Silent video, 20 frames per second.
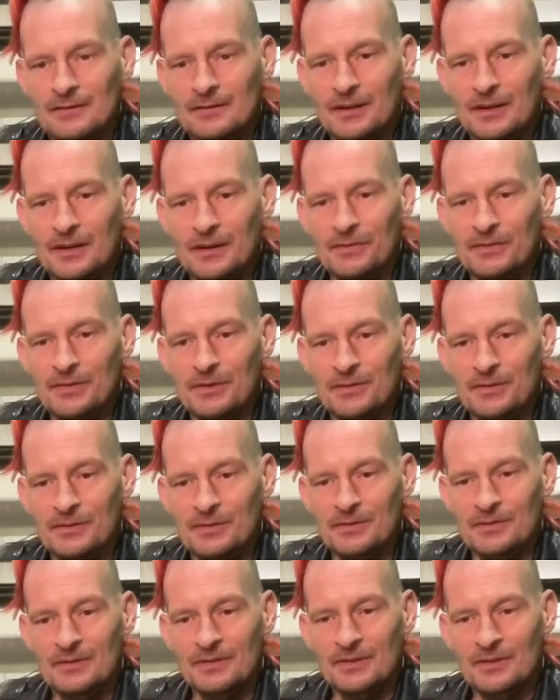If you
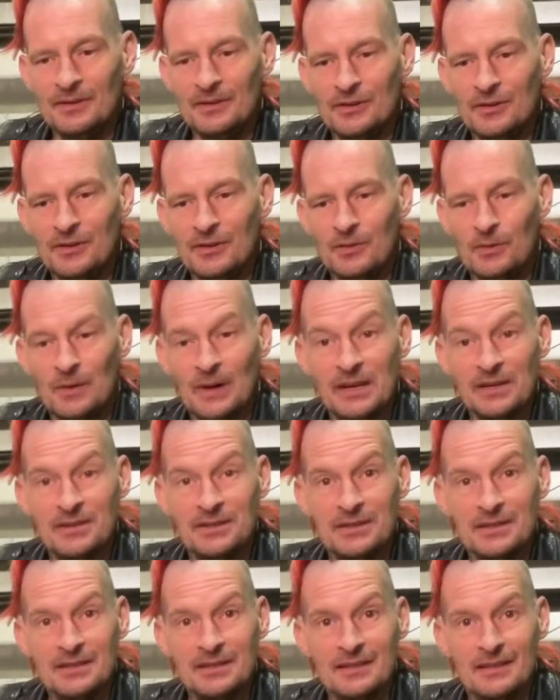quench
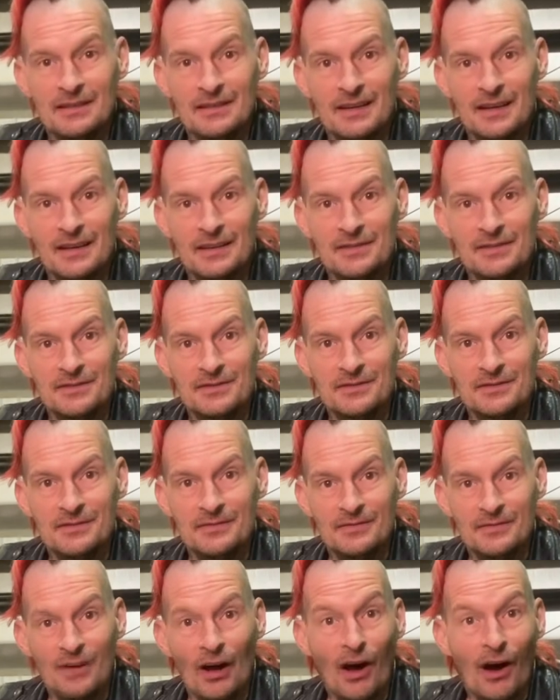it, it gets
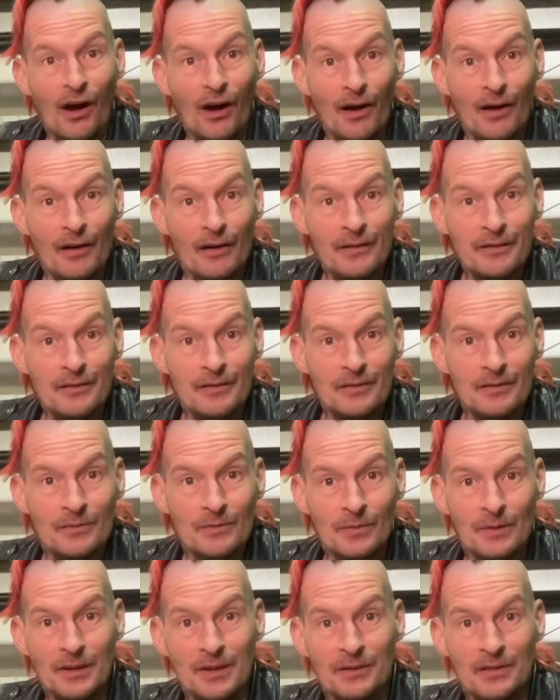hard.
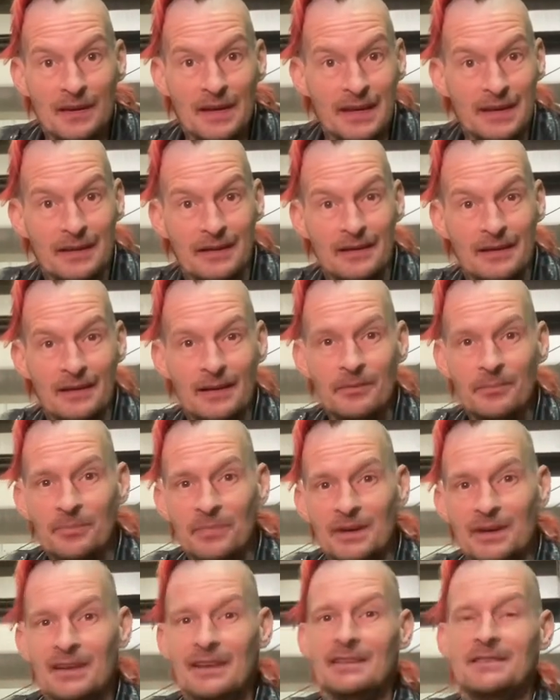When you heat it up,
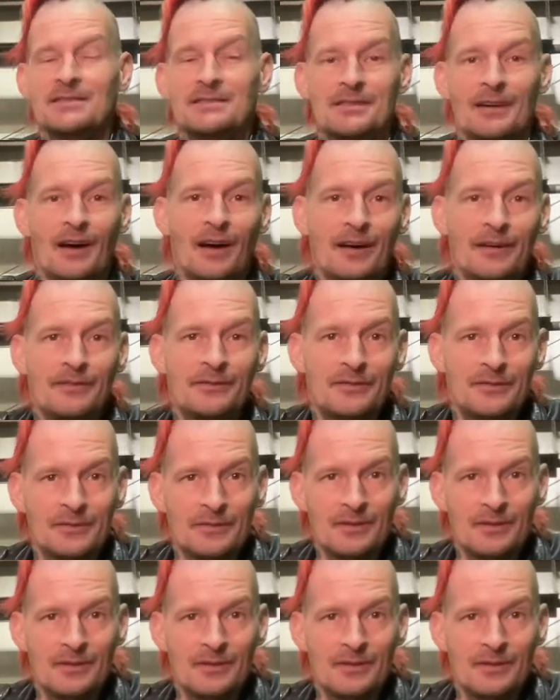it gets soft.